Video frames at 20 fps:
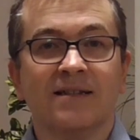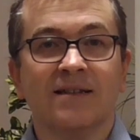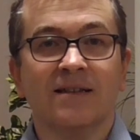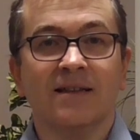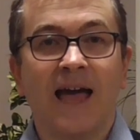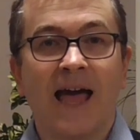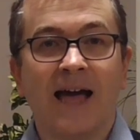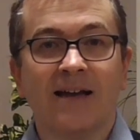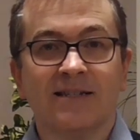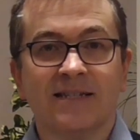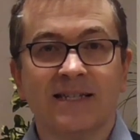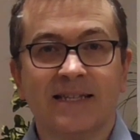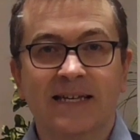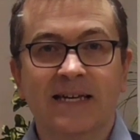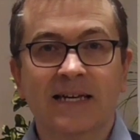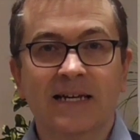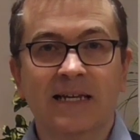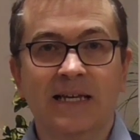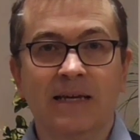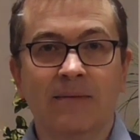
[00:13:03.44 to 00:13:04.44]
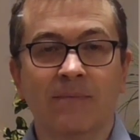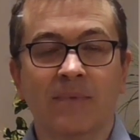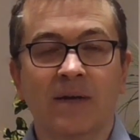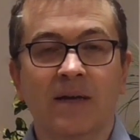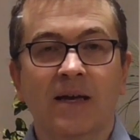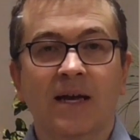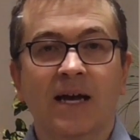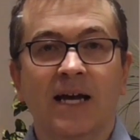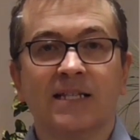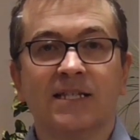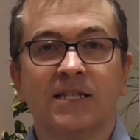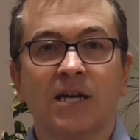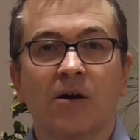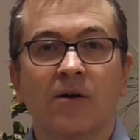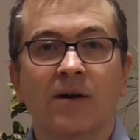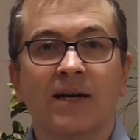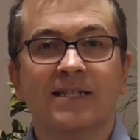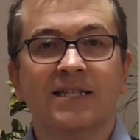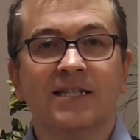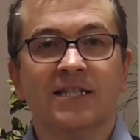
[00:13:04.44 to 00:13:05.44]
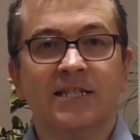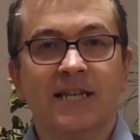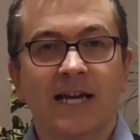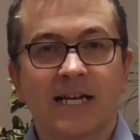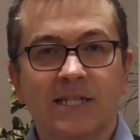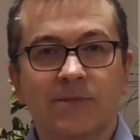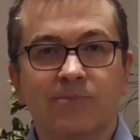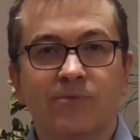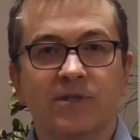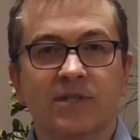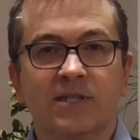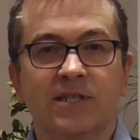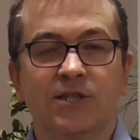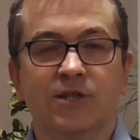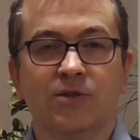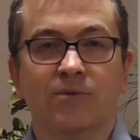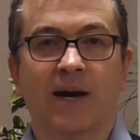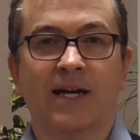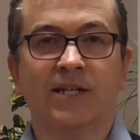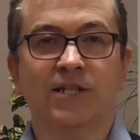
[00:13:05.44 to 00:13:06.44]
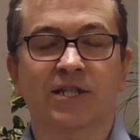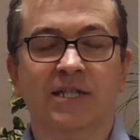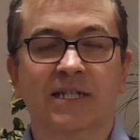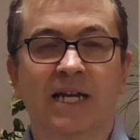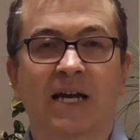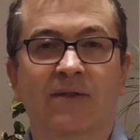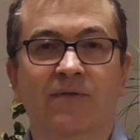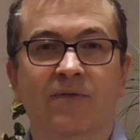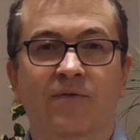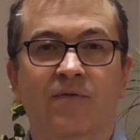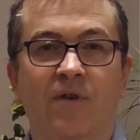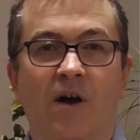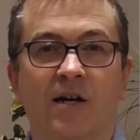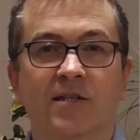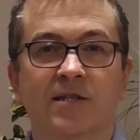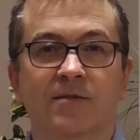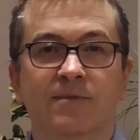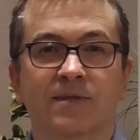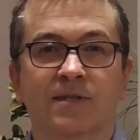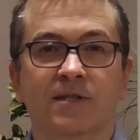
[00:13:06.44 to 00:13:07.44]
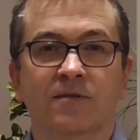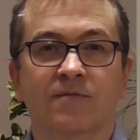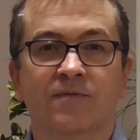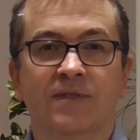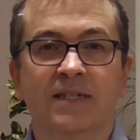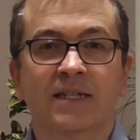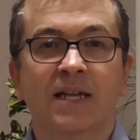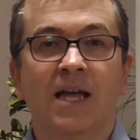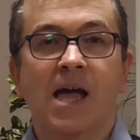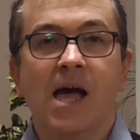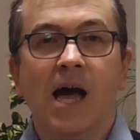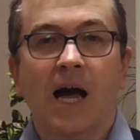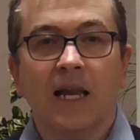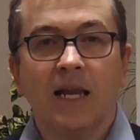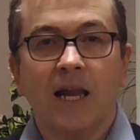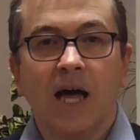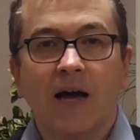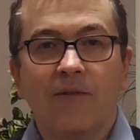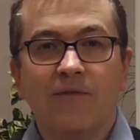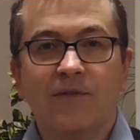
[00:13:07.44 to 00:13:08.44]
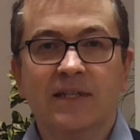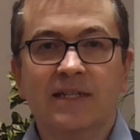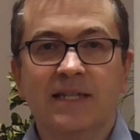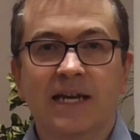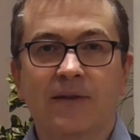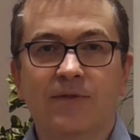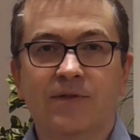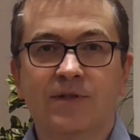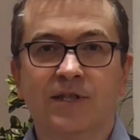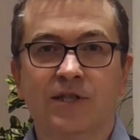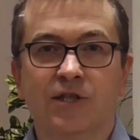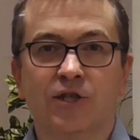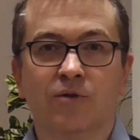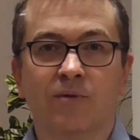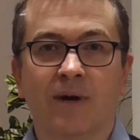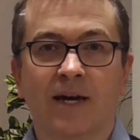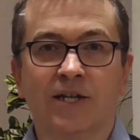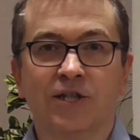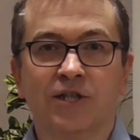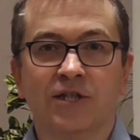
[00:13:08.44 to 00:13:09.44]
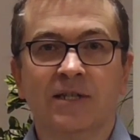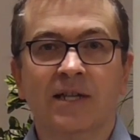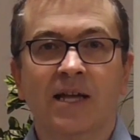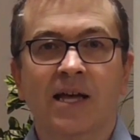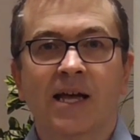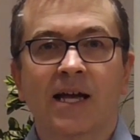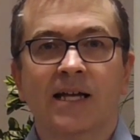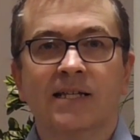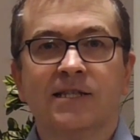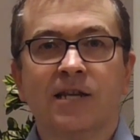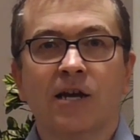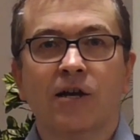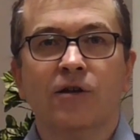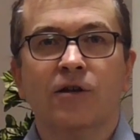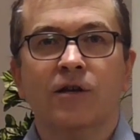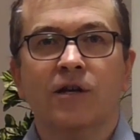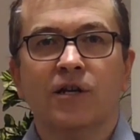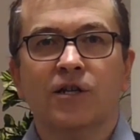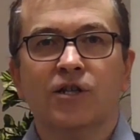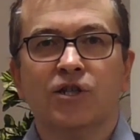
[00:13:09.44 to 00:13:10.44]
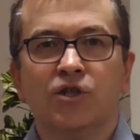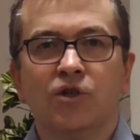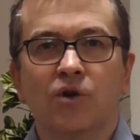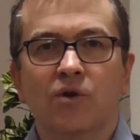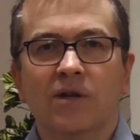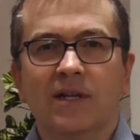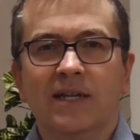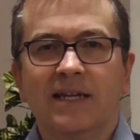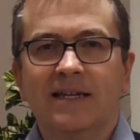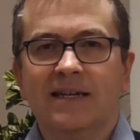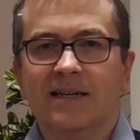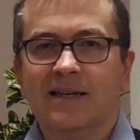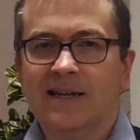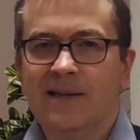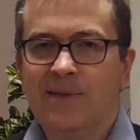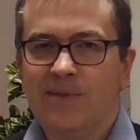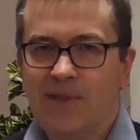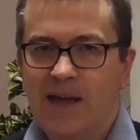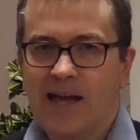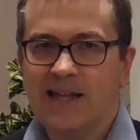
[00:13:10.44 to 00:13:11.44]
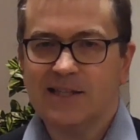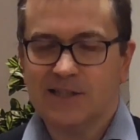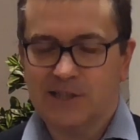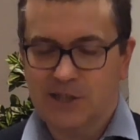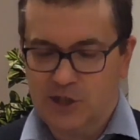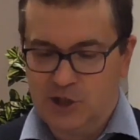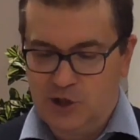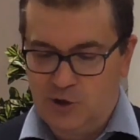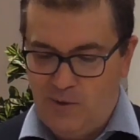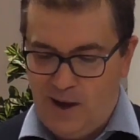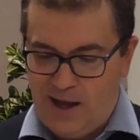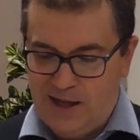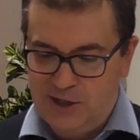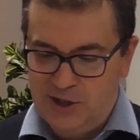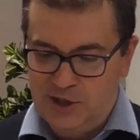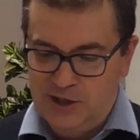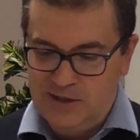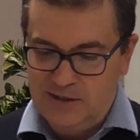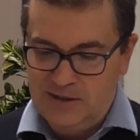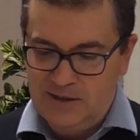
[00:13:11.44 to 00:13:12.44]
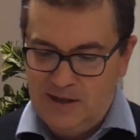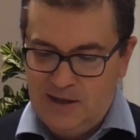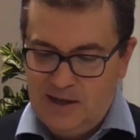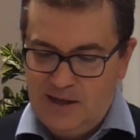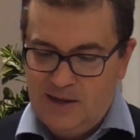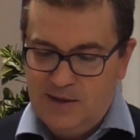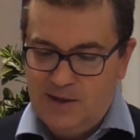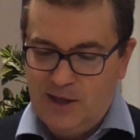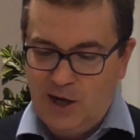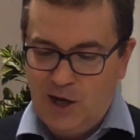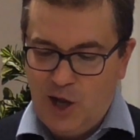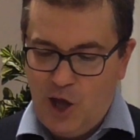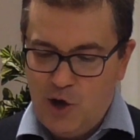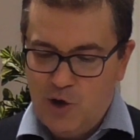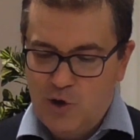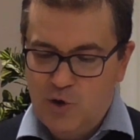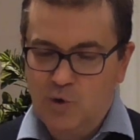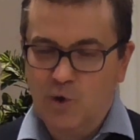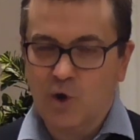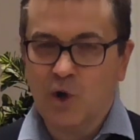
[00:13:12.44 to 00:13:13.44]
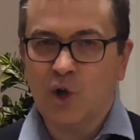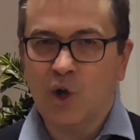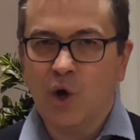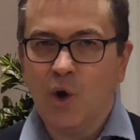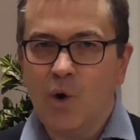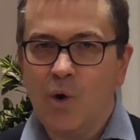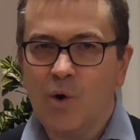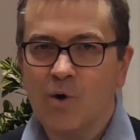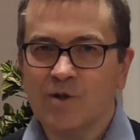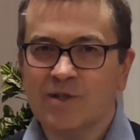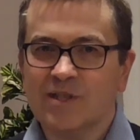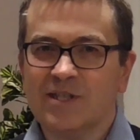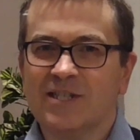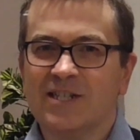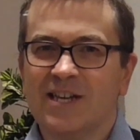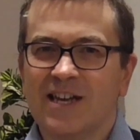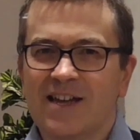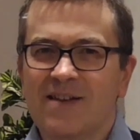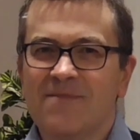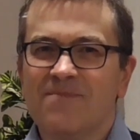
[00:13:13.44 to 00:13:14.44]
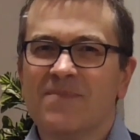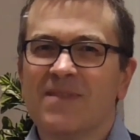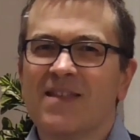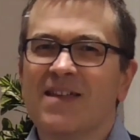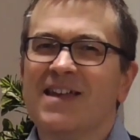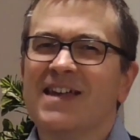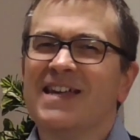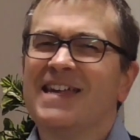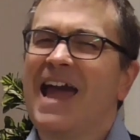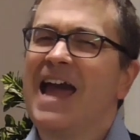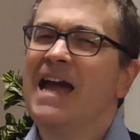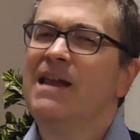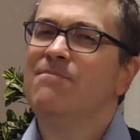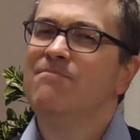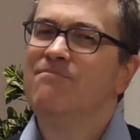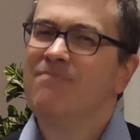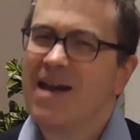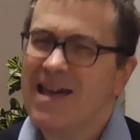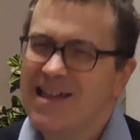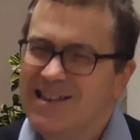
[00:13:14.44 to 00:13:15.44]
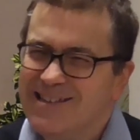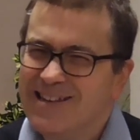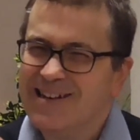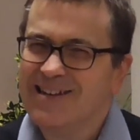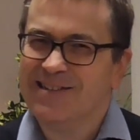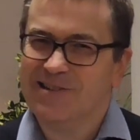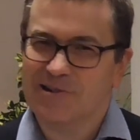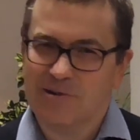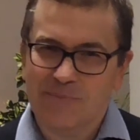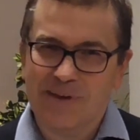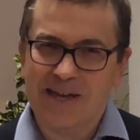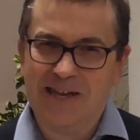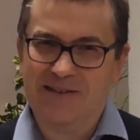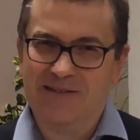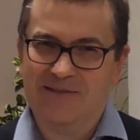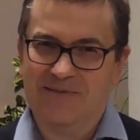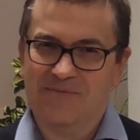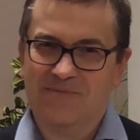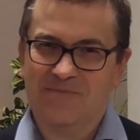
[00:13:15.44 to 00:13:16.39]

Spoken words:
to kill him. And so it's a desperate situation David finds himself in, a life and death situation. And so surely in that situation, the local laws can bend a little bit.